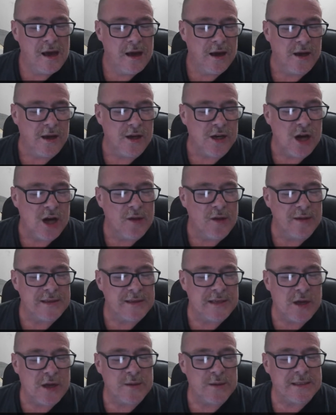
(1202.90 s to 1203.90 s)
You know, there's an
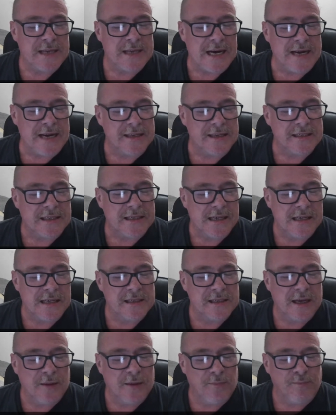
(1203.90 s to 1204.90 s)
old saying that says,
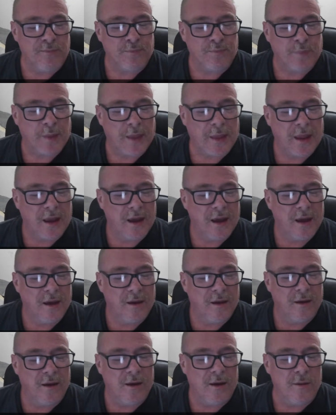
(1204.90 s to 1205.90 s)

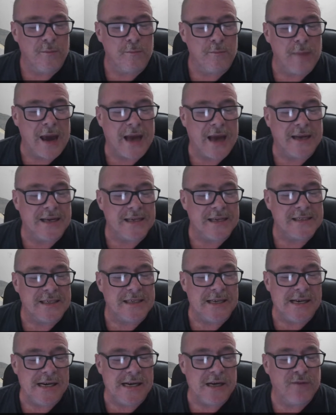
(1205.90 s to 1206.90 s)
madness
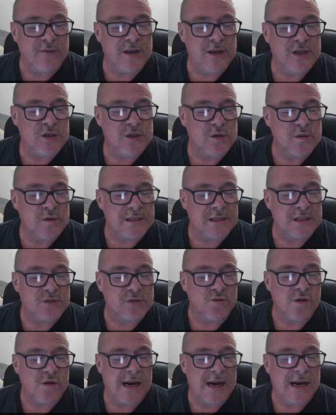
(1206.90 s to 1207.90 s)
in individuals is
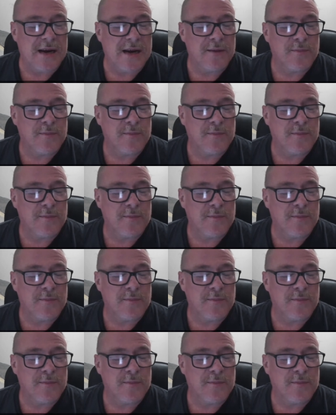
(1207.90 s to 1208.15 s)
rare,